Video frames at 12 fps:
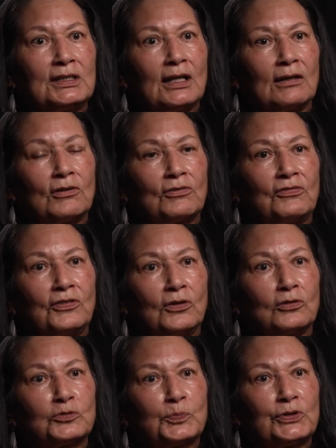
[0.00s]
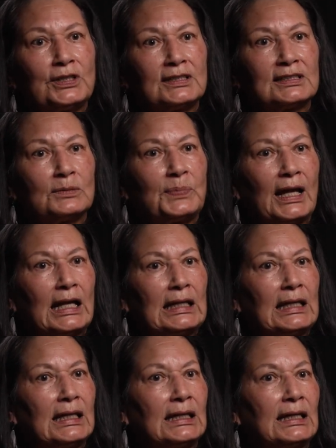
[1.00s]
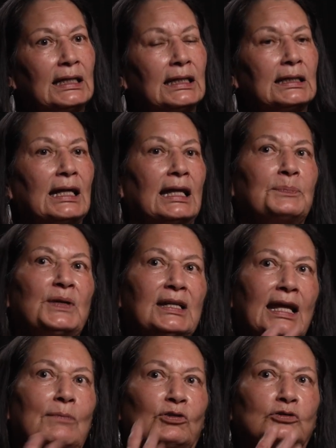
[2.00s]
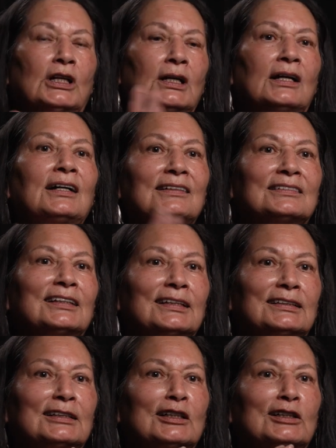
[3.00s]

younger folks participating in and being able to.